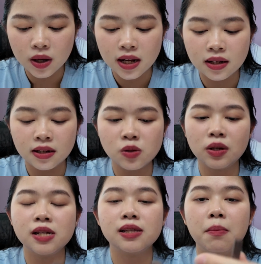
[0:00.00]
one, this
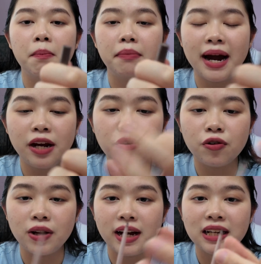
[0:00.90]
one is the
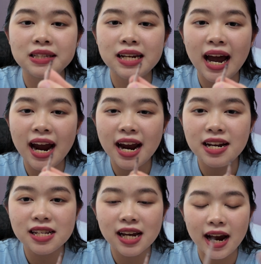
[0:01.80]
micro, like a
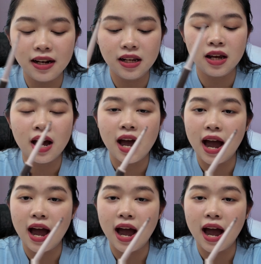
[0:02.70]
tiny